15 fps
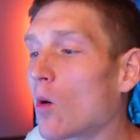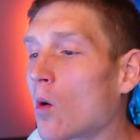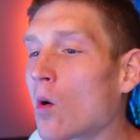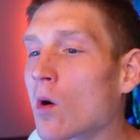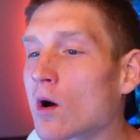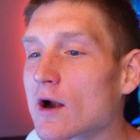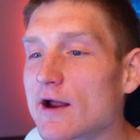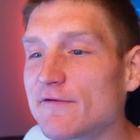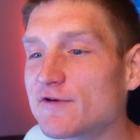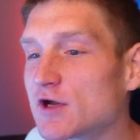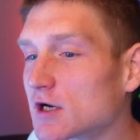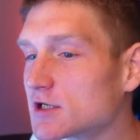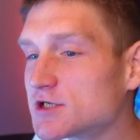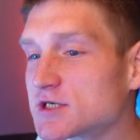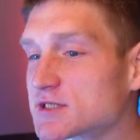Or if
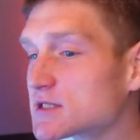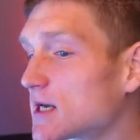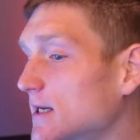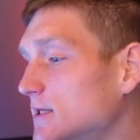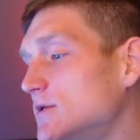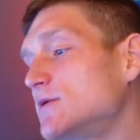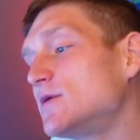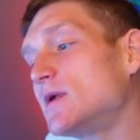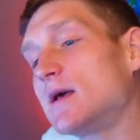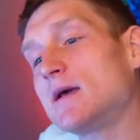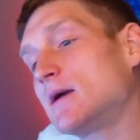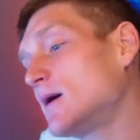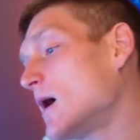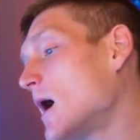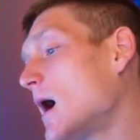you're just like, dude,
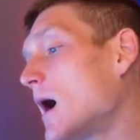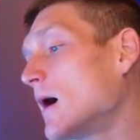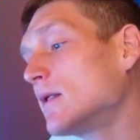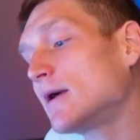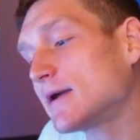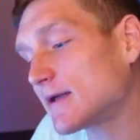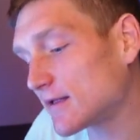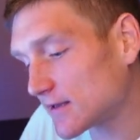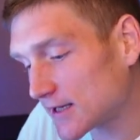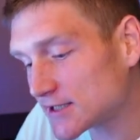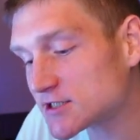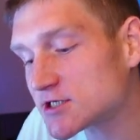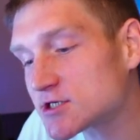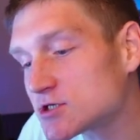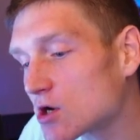uh, like
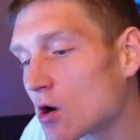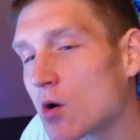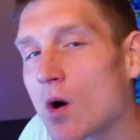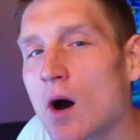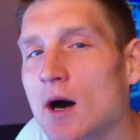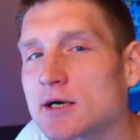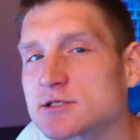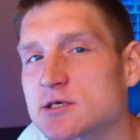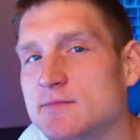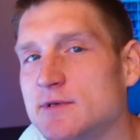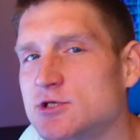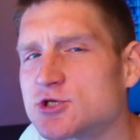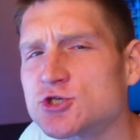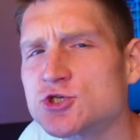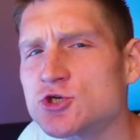it's so
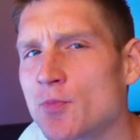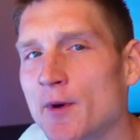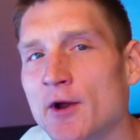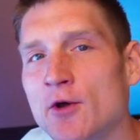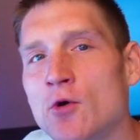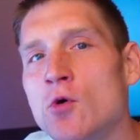awesome and super